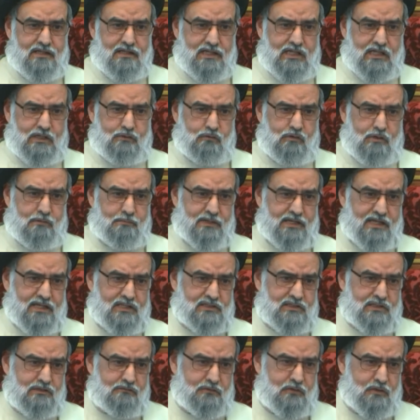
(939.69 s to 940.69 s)
it will be
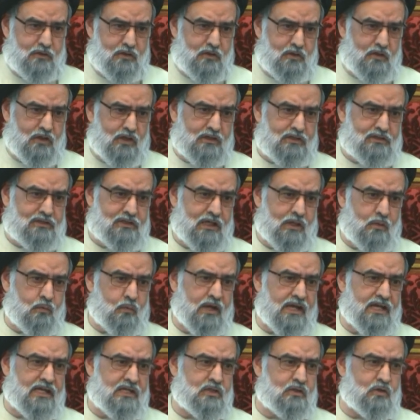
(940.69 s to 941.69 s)
as if you have not
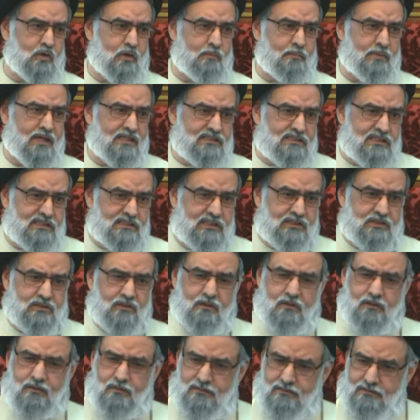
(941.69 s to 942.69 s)
conveyed your message at
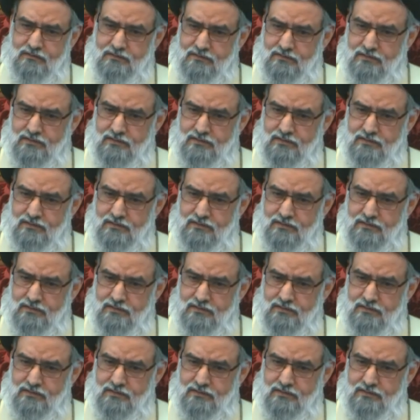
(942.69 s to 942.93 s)
all.